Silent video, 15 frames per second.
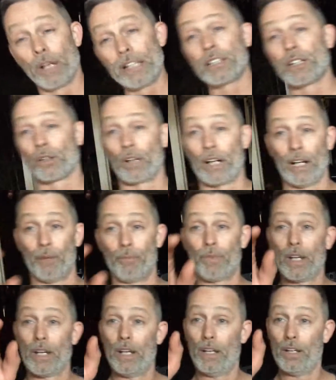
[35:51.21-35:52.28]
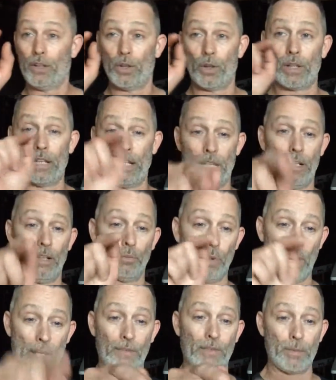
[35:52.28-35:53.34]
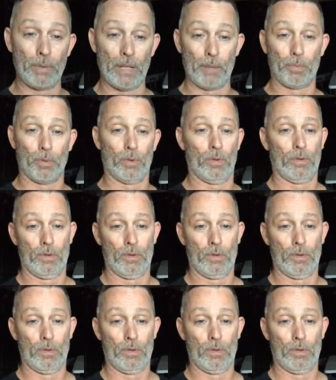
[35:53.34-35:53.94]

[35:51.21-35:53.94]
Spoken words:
Instagram, you can hit and wave to people.